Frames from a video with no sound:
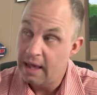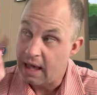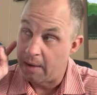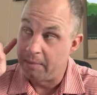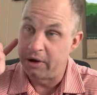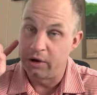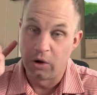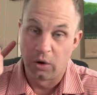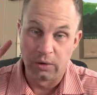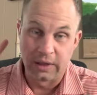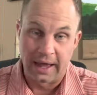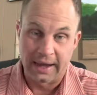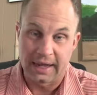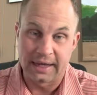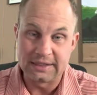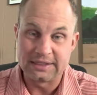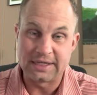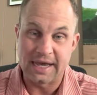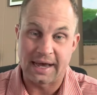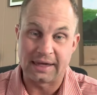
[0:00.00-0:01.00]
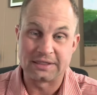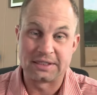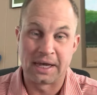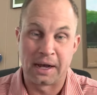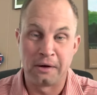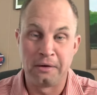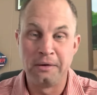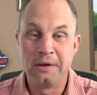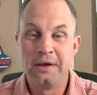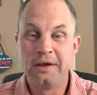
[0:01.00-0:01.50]
I'm going to go let his ass
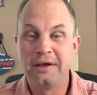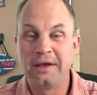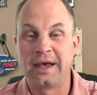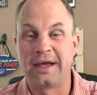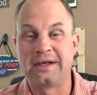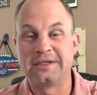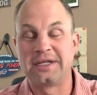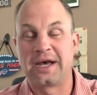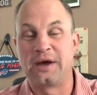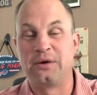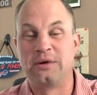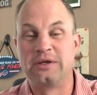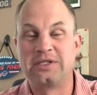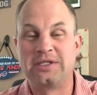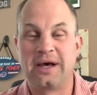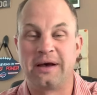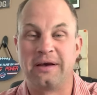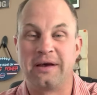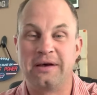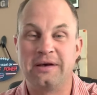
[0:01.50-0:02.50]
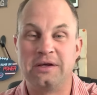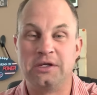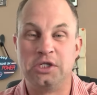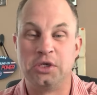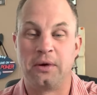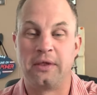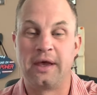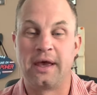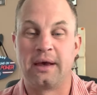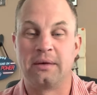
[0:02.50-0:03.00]
out, and as I always tell you,
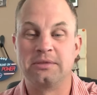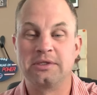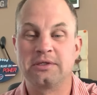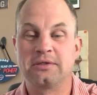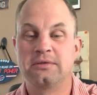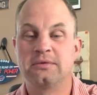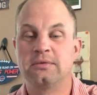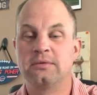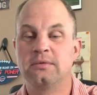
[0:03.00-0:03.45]
enjoy the games.